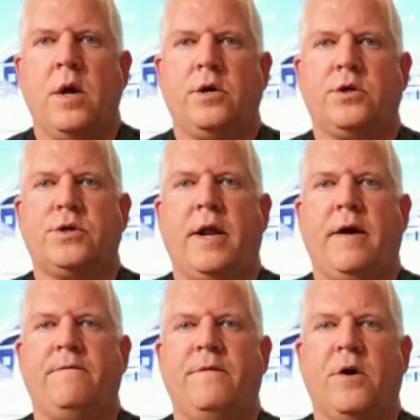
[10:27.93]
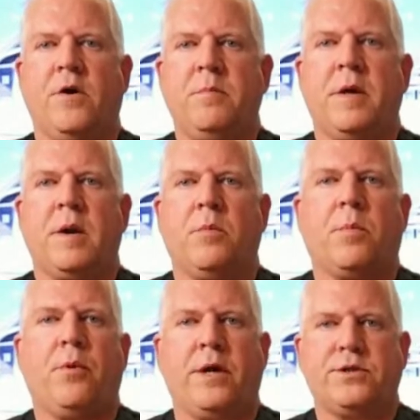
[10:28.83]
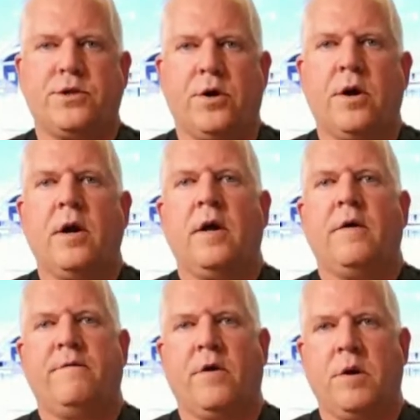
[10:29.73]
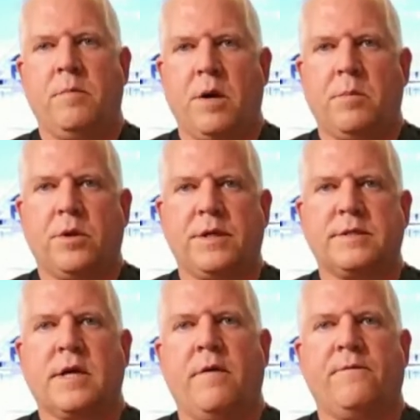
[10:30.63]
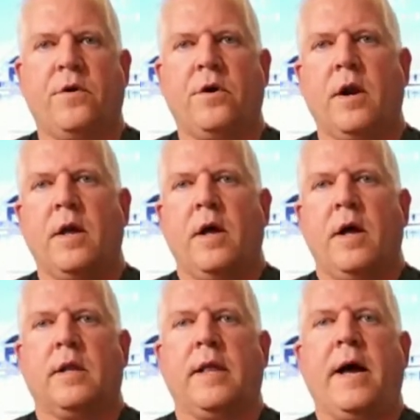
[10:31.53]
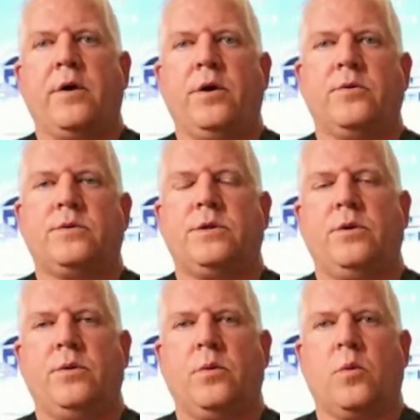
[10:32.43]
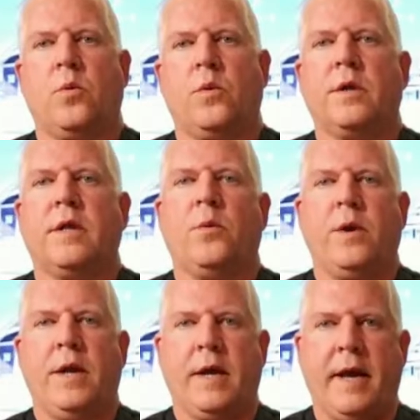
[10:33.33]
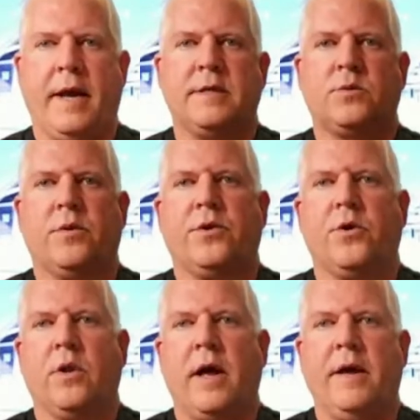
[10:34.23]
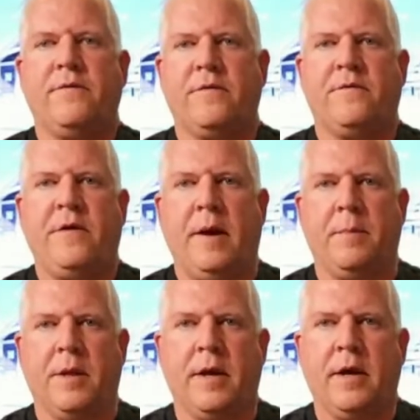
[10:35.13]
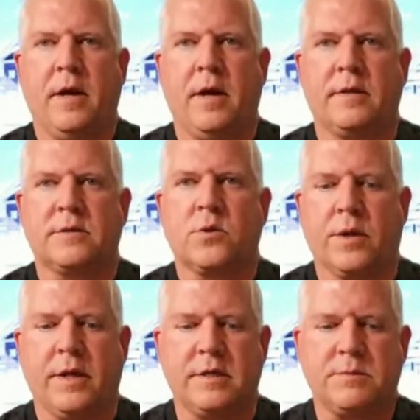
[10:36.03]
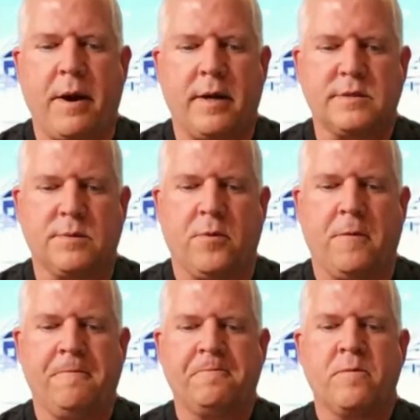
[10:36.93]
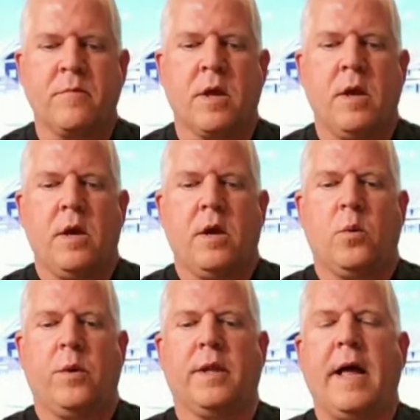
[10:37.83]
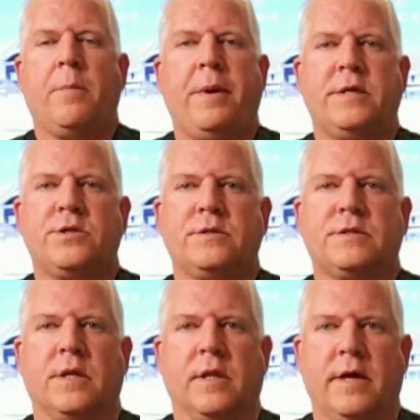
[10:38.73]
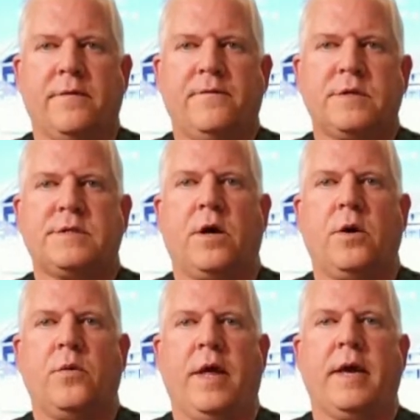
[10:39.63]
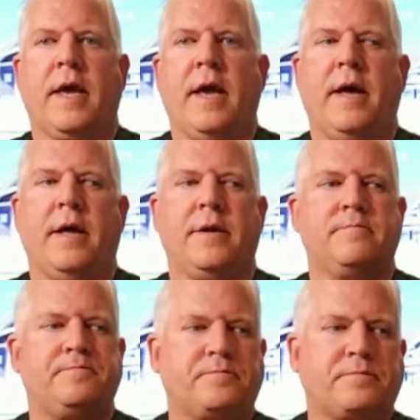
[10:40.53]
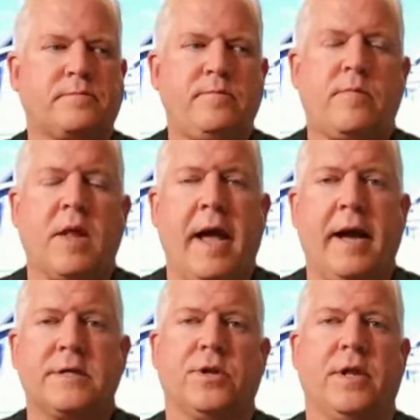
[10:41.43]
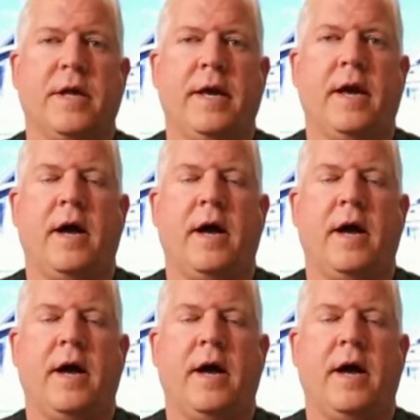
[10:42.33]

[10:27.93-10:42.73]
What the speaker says: you should have very minimal pressure, very minimal discomfort, allow you to really re-engage with your life and family as quickly as possible. We allow patients to lift so they can actually